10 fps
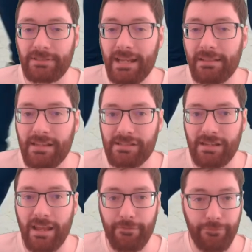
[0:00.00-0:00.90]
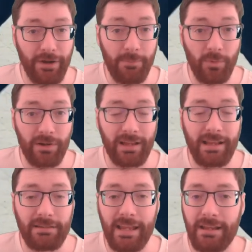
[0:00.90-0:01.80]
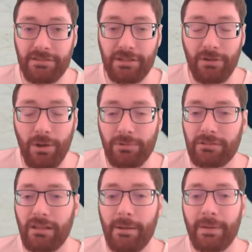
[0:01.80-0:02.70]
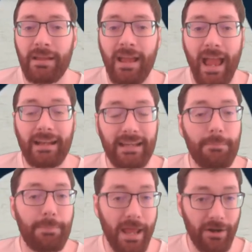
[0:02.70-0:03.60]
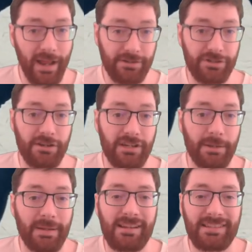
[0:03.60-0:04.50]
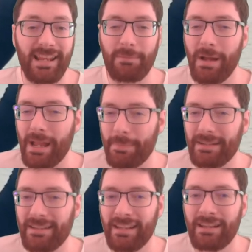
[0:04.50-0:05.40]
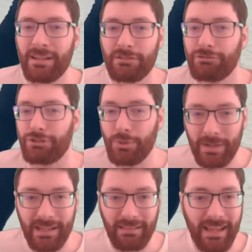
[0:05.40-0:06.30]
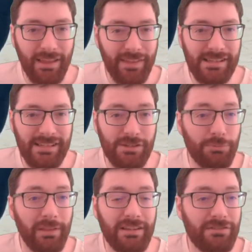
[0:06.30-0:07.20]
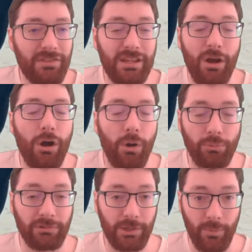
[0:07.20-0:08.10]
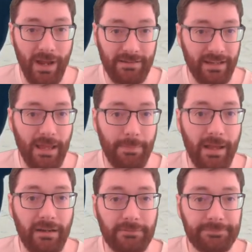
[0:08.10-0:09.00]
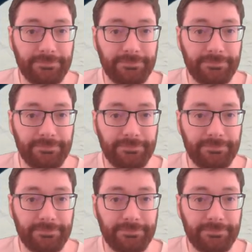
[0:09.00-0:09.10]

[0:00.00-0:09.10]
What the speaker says: take this kind of framework and take it to your own club and get better at judging, because in my opinion, doing it like this is really the only way to get better.